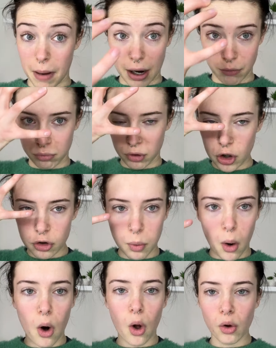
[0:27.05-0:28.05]
My roots
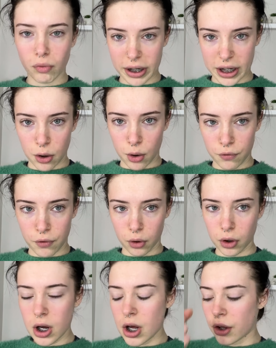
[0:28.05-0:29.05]
were already awful.